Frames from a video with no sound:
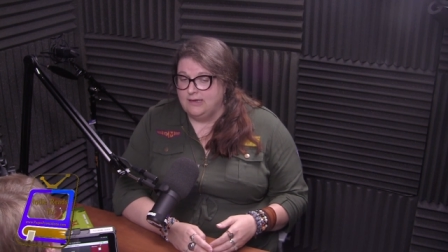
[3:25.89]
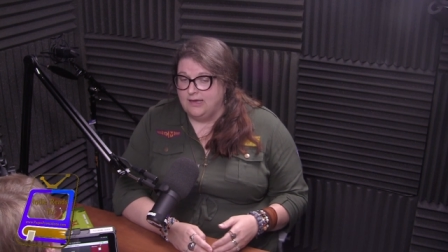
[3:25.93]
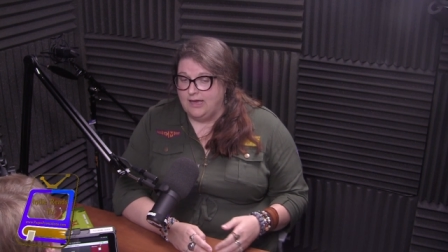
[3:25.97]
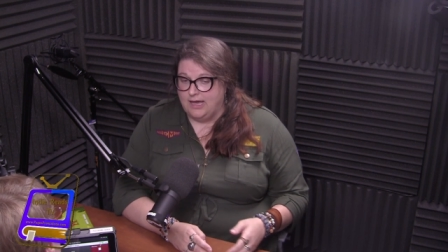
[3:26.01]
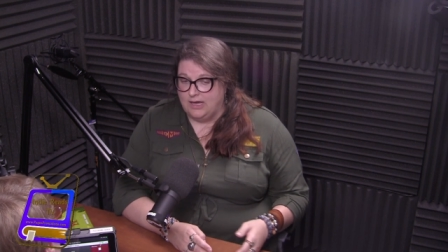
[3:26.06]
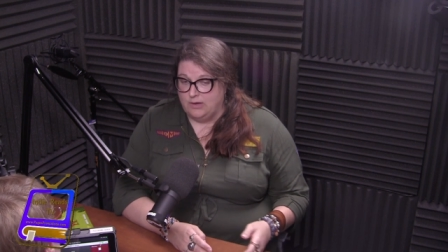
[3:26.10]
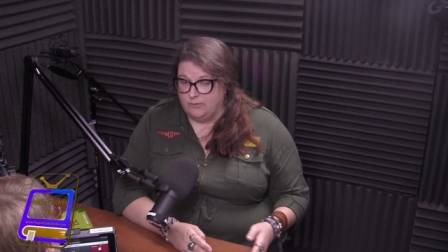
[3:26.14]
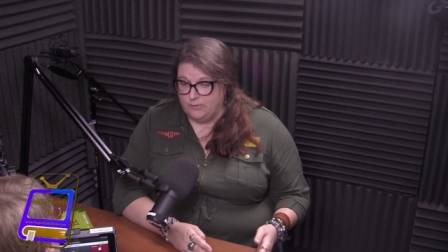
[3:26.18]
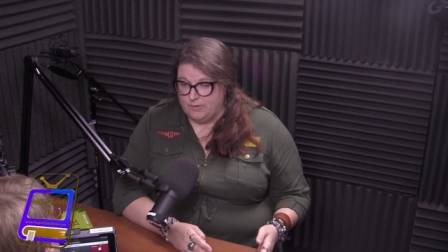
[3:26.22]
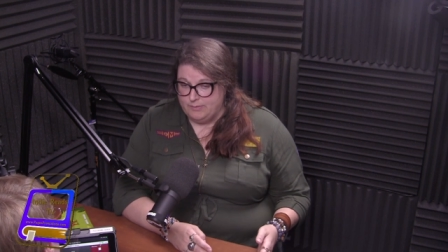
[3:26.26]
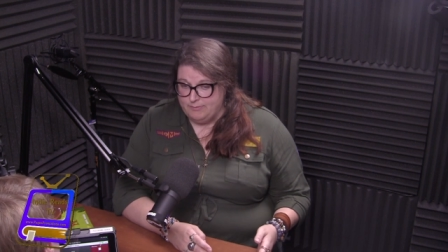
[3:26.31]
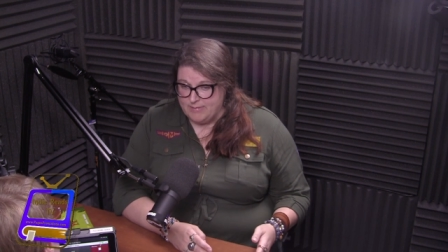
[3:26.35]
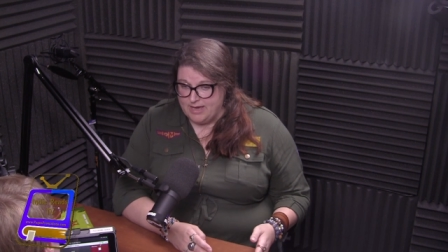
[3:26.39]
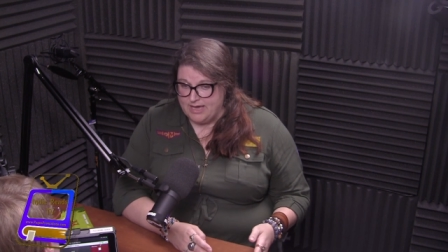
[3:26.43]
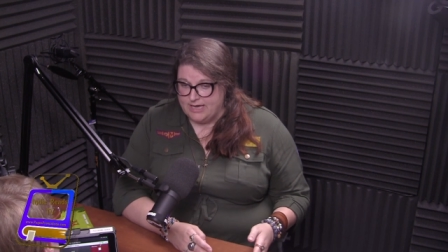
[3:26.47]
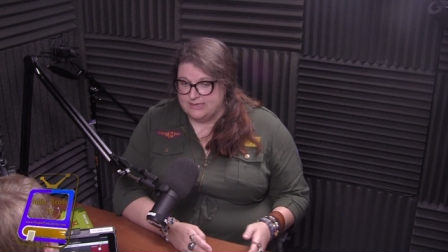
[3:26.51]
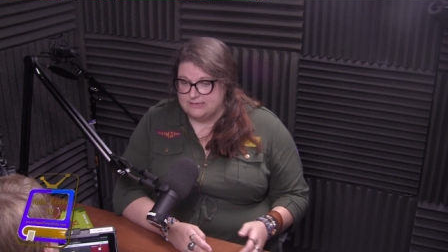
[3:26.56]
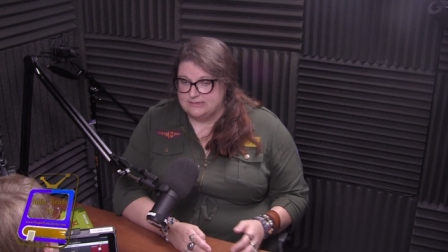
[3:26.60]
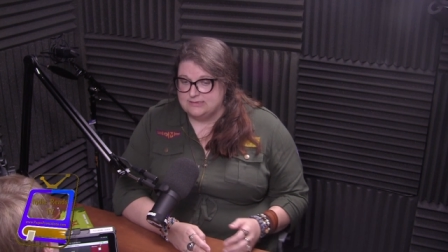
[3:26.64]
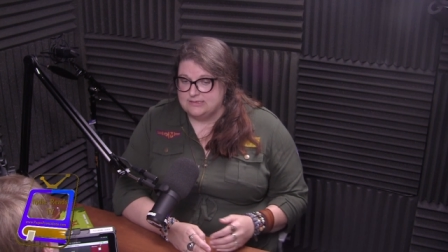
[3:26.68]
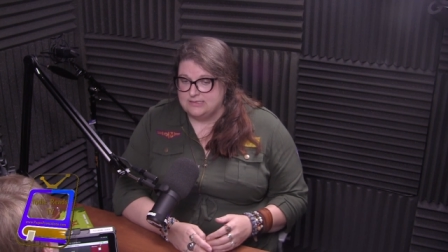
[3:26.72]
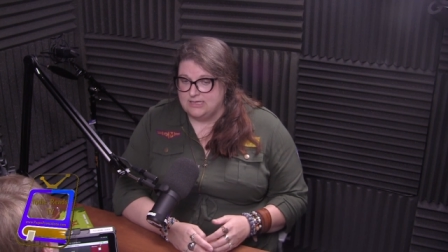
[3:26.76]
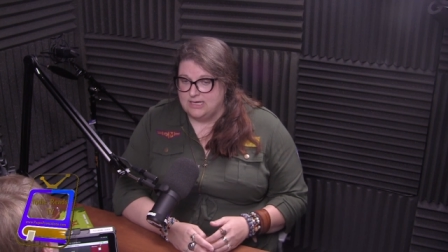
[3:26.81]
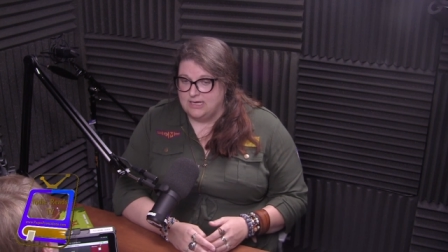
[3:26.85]
and we
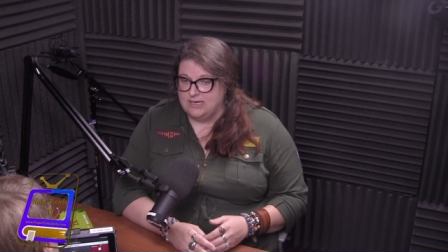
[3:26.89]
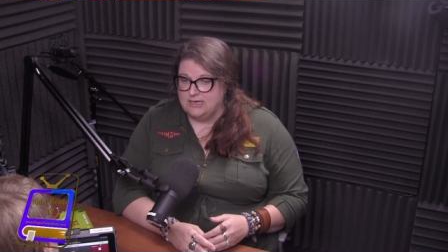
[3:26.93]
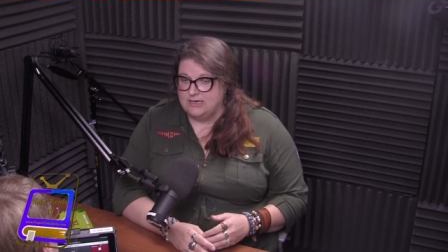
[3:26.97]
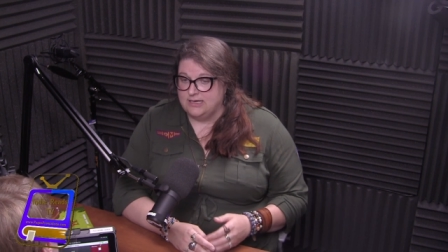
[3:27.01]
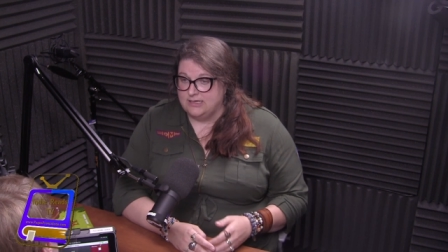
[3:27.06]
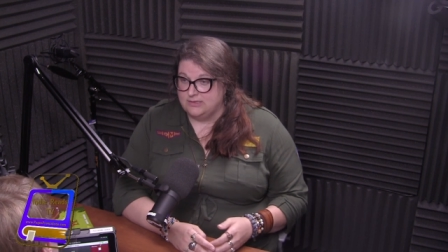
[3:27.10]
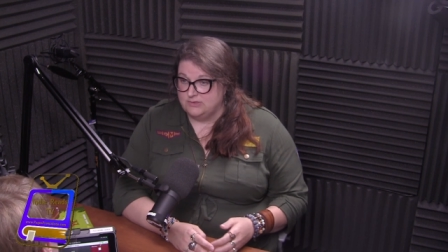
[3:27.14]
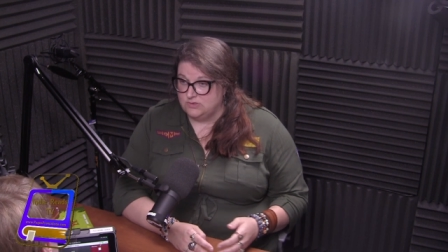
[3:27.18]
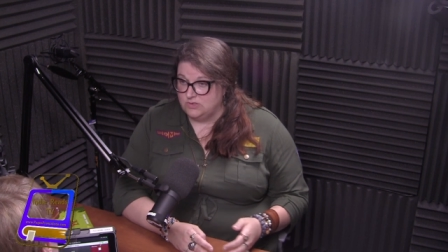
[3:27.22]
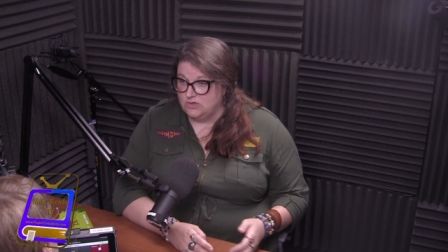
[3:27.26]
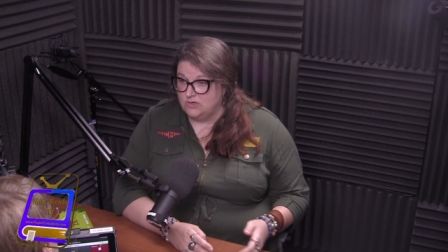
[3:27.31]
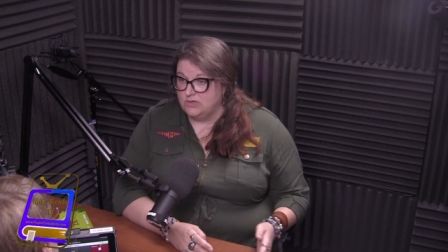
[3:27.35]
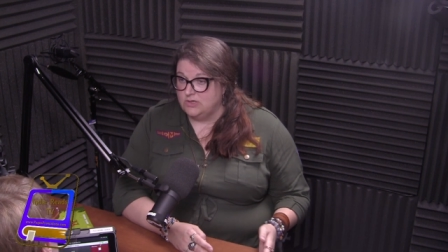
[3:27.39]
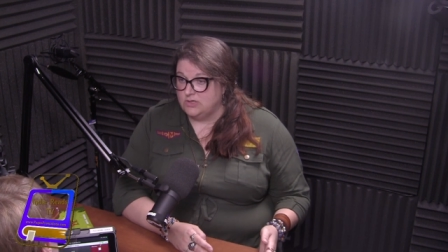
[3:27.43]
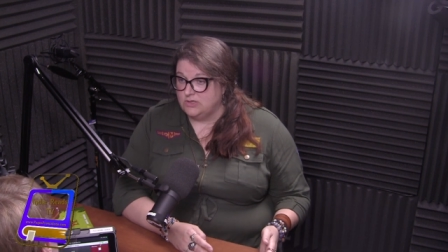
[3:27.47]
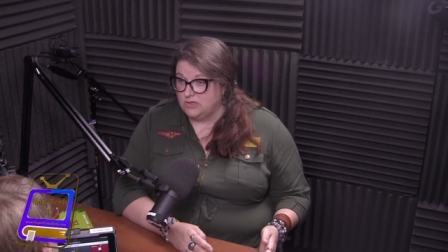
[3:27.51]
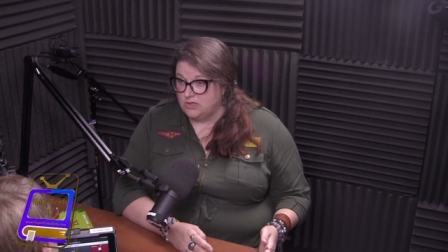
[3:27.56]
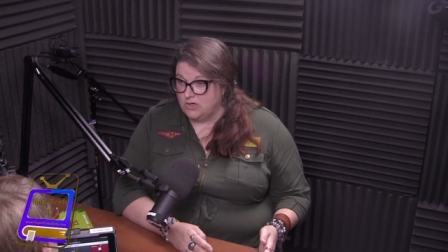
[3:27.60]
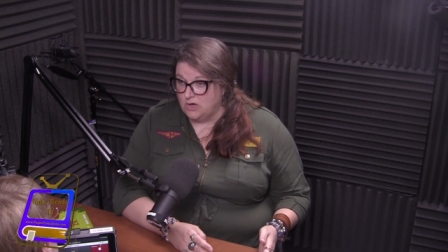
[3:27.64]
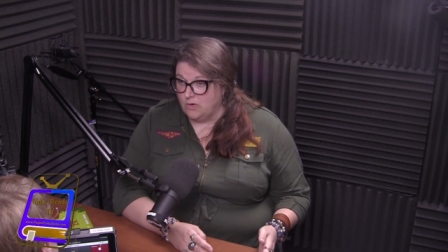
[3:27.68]
met, and I started